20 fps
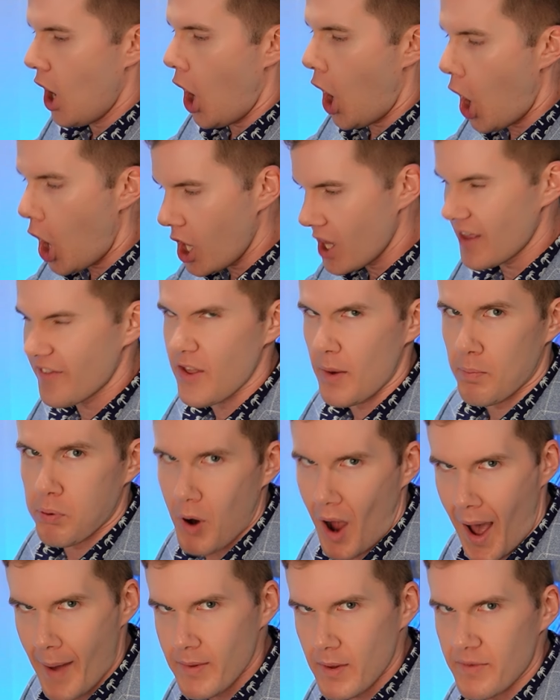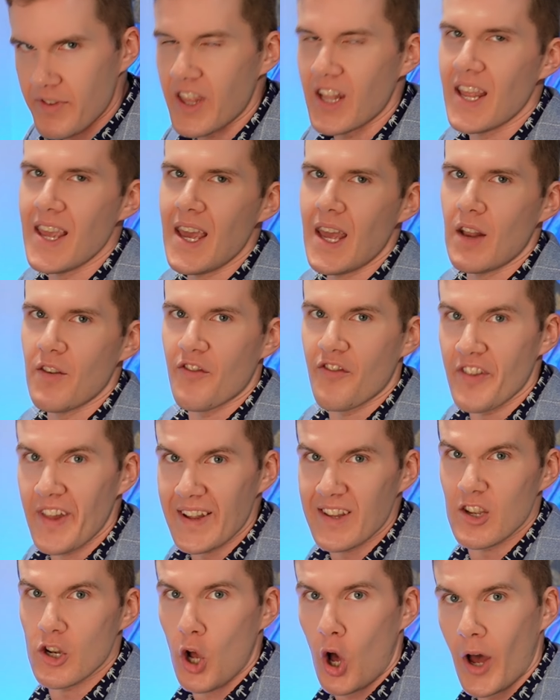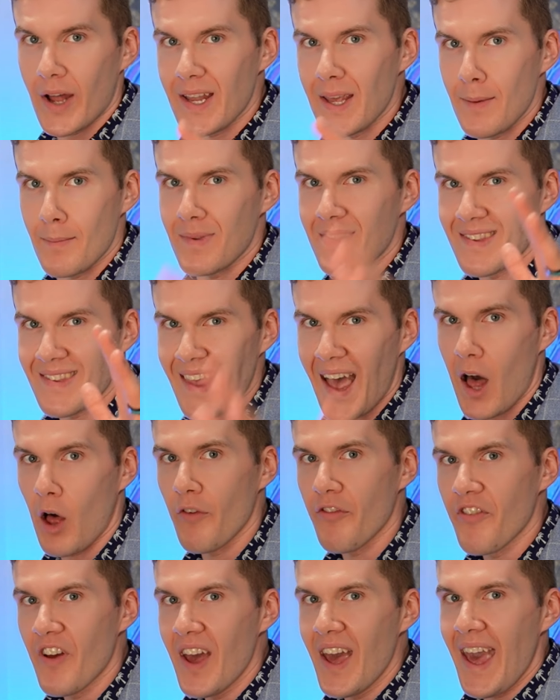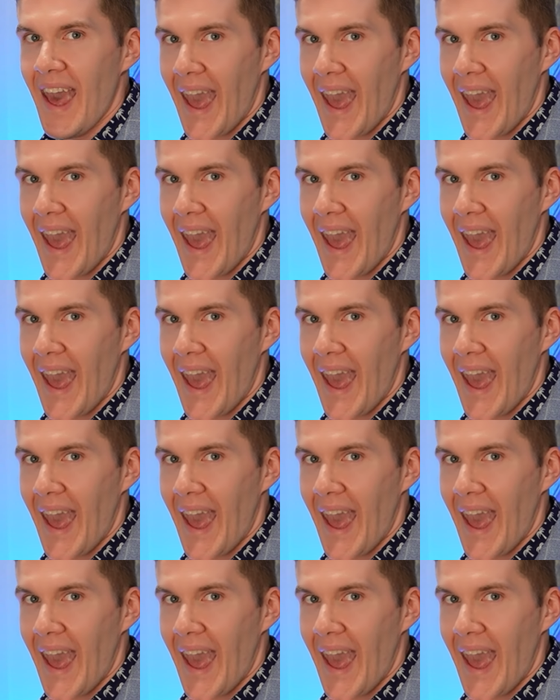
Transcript: all of the problems that he inflicted on himself,